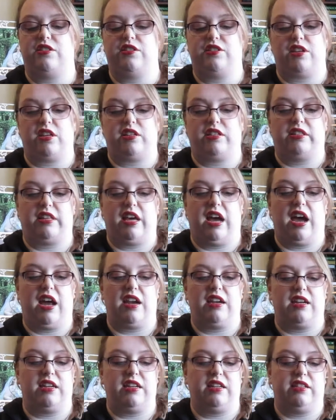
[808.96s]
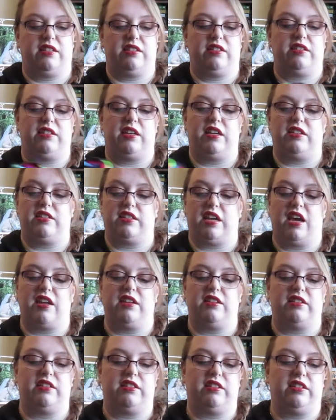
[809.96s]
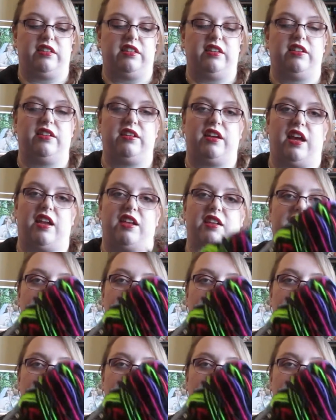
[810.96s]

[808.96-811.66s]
just that. It is intense, and it's